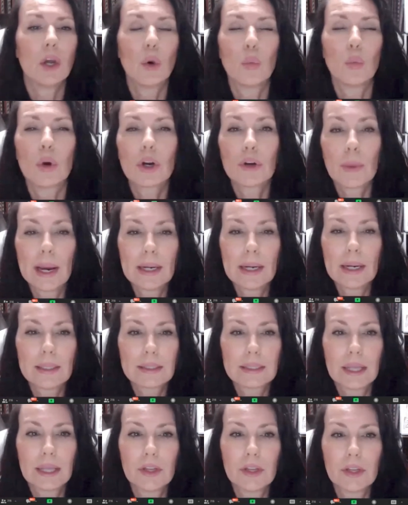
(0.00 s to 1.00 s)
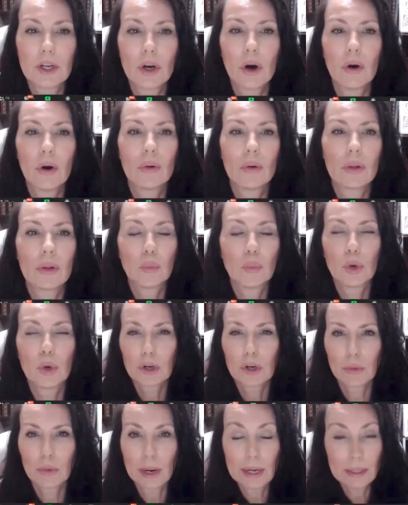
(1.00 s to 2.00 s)
We're great at setting the goal. We're
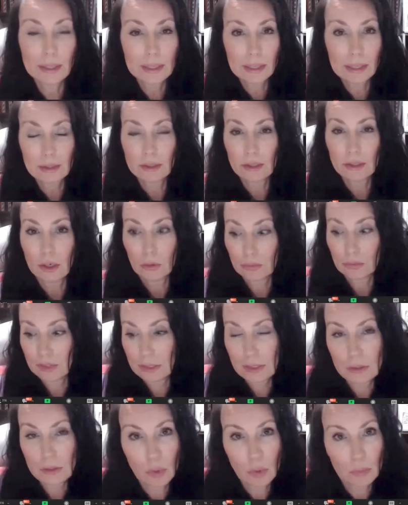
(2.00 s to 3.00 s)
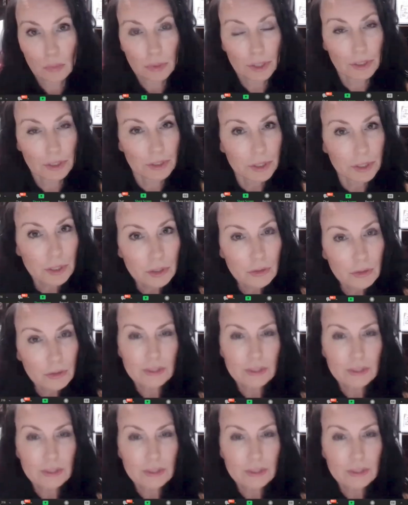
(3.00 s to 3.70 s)
great at, you know, this is what we're going to do.